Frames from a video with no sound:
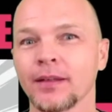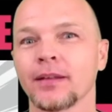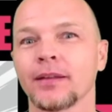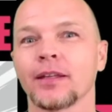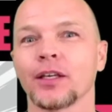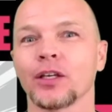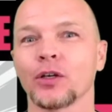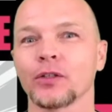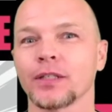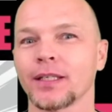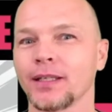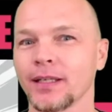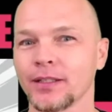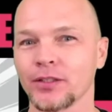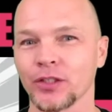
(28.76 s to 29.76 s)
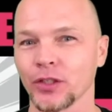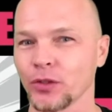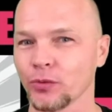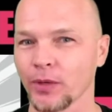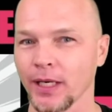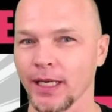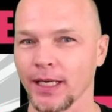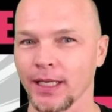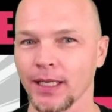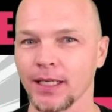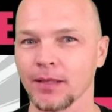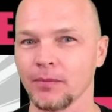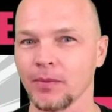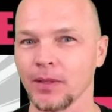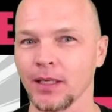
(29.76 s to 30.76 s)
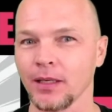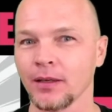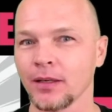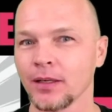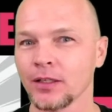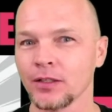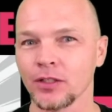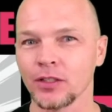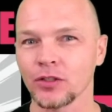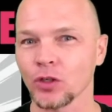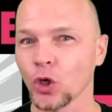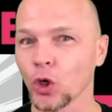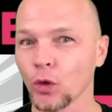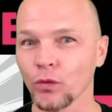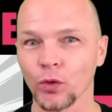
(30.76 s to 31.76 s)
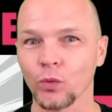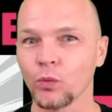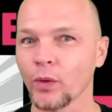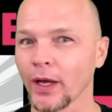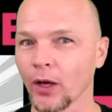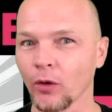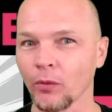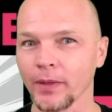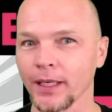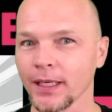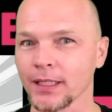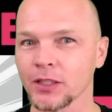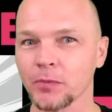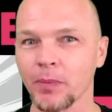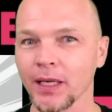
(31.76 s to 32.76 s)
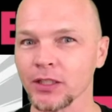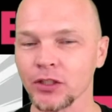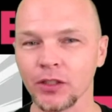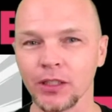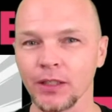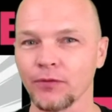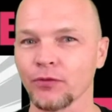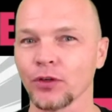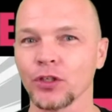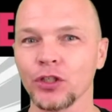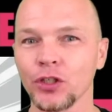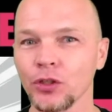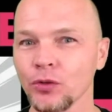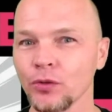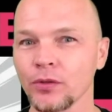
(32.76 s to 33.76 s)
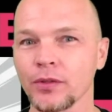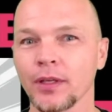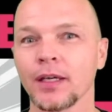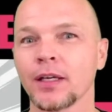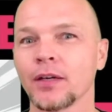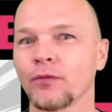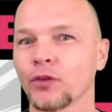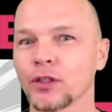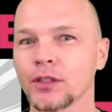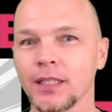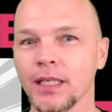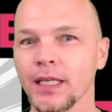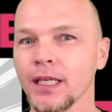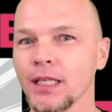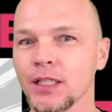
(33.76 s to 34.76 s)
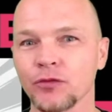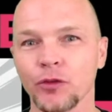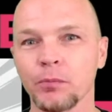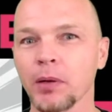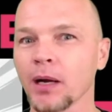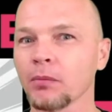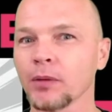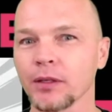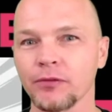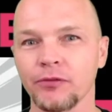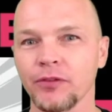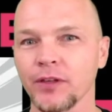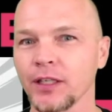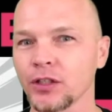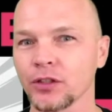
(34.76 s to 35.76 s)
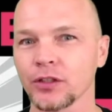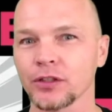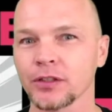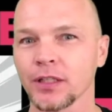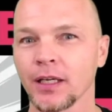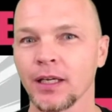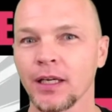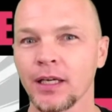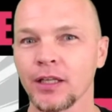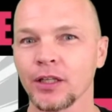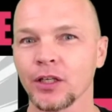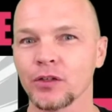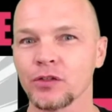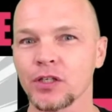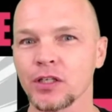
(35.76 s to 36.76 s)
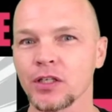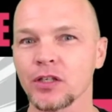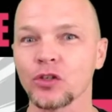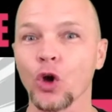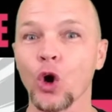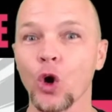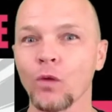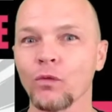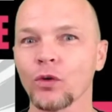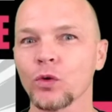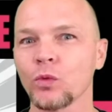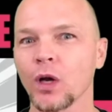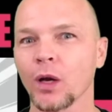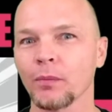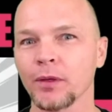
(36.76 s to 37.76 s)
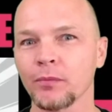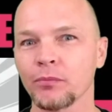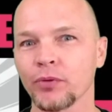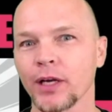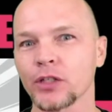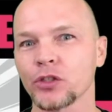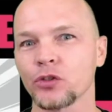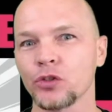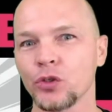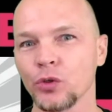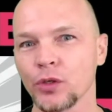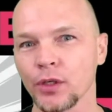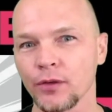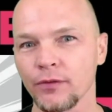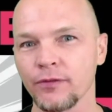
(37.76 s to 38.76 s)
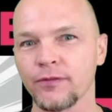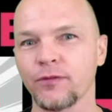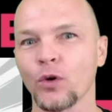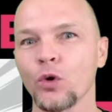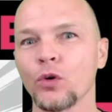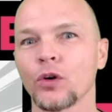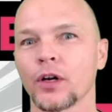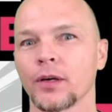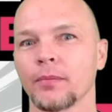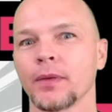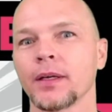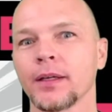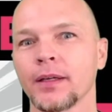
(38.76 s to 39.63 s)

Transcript: that goes against the grain. It can be just overwhelming, especially for youth, for teens, for public figures. There's just this overwhelming pressure to conform